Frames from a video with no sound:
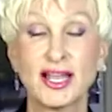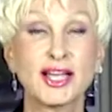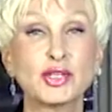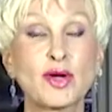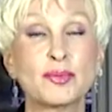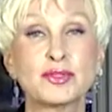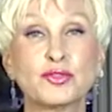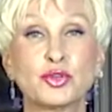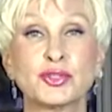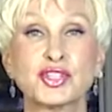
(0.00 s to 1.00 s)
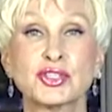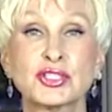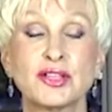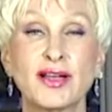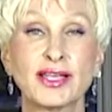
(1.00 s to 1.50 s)
I grew up in former
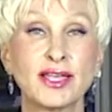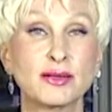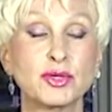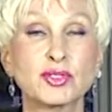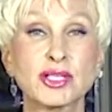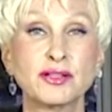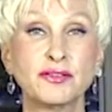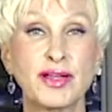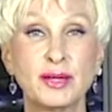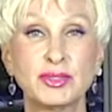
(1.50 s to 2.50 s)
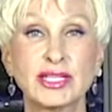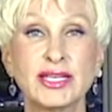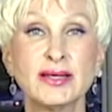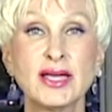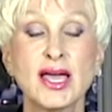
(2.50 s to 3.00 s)
Czechoslovakia in a musical family,
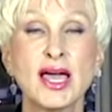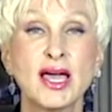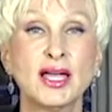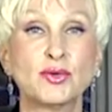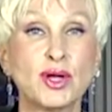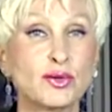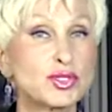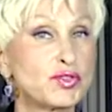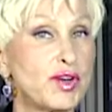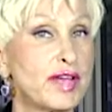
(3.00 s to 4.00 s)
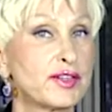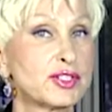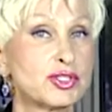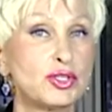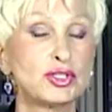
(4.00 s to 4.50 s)
and when I was five
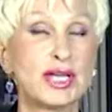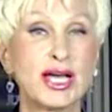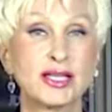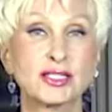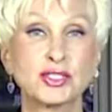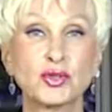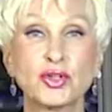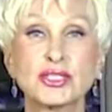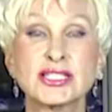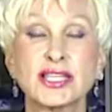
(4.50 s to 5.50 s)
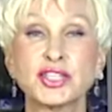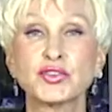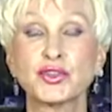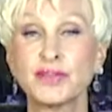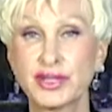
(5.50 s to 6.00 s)
years old I stood on the stage
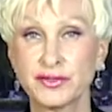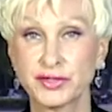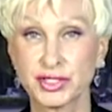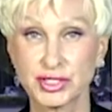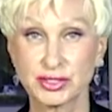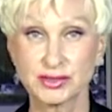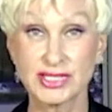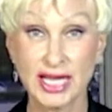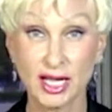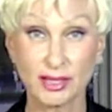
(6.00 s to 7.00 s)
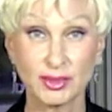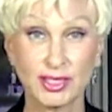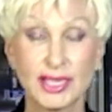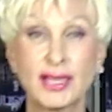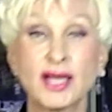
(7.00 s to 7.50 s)
for the very first time
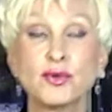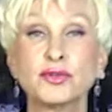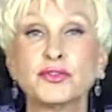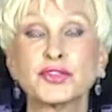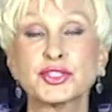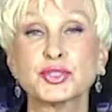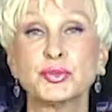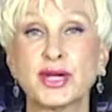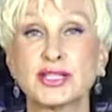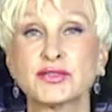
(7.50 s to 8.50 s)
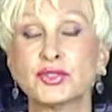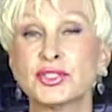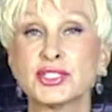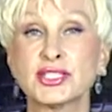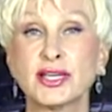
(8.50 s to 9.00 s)
and I won first prize for the
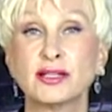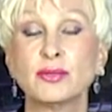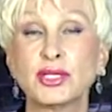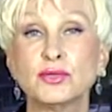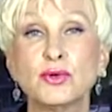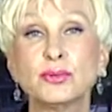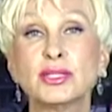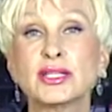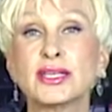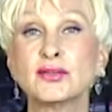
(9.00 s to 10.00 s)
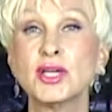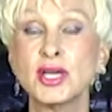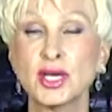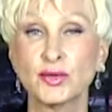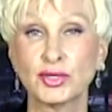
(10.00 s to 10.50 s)
recital, but you won't believe
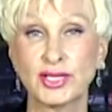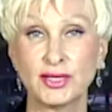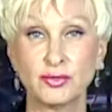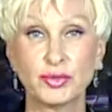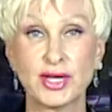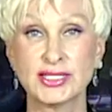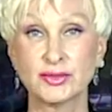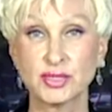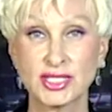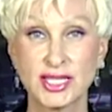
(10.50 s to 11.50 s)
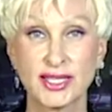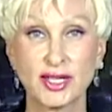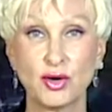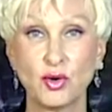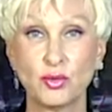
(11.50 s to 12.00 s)
what kind of prize I was taking
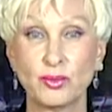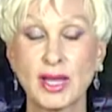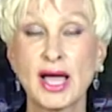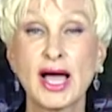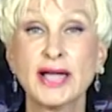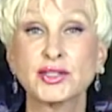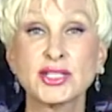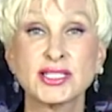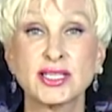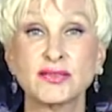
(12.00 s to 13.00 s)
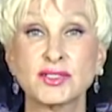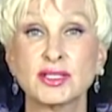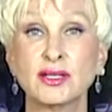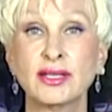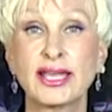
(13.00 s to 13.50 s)
home. I received
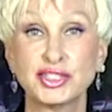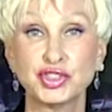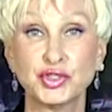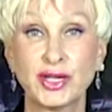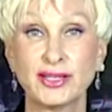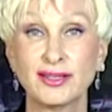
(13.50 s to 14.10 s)
an ashtray.